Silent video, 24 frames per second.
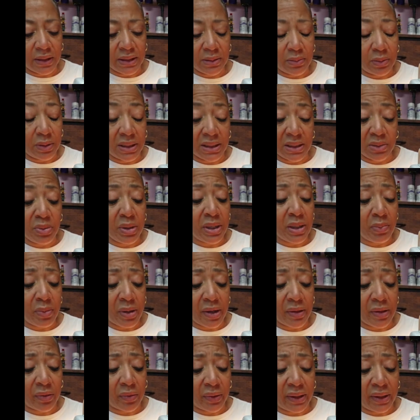It's been
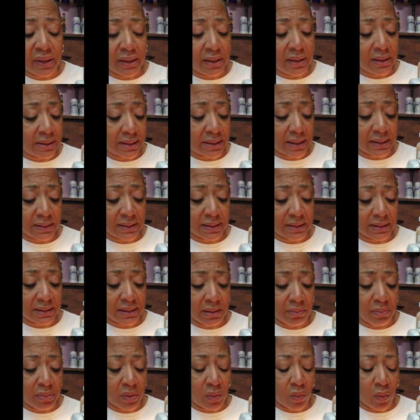about 3 years now since
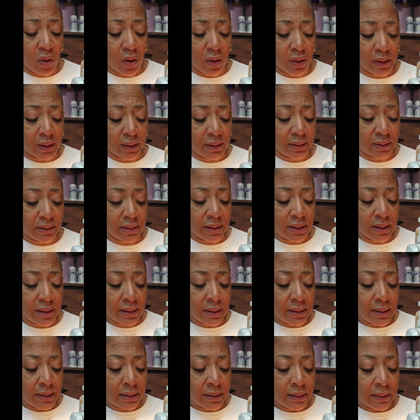I've been walking.
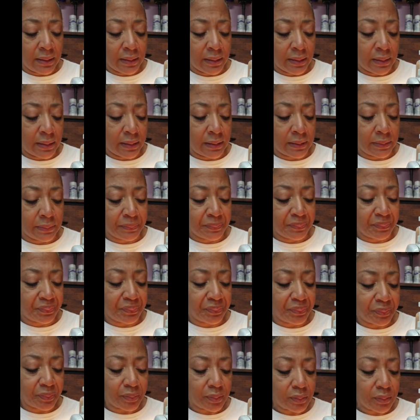Um,
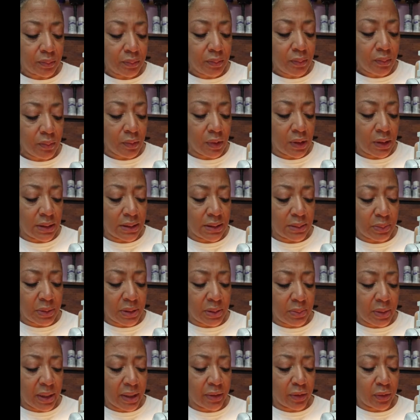it's been
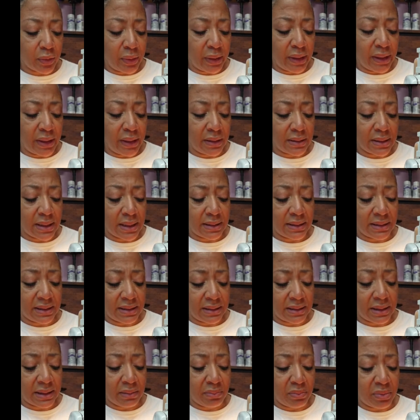about 3 years now since
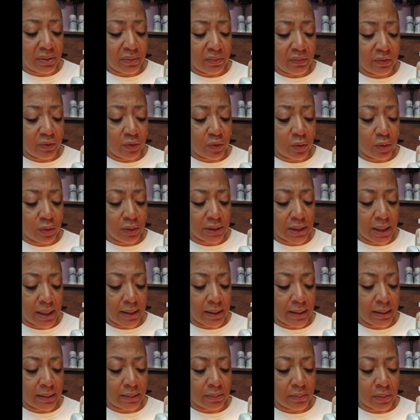I've been full
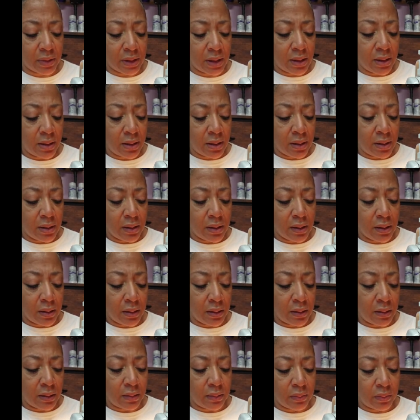time
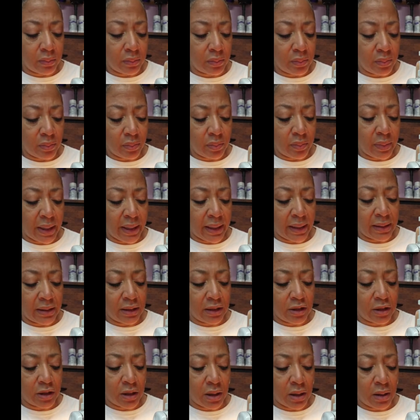back at the
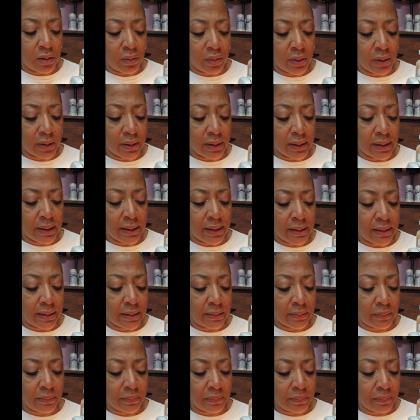job where I am.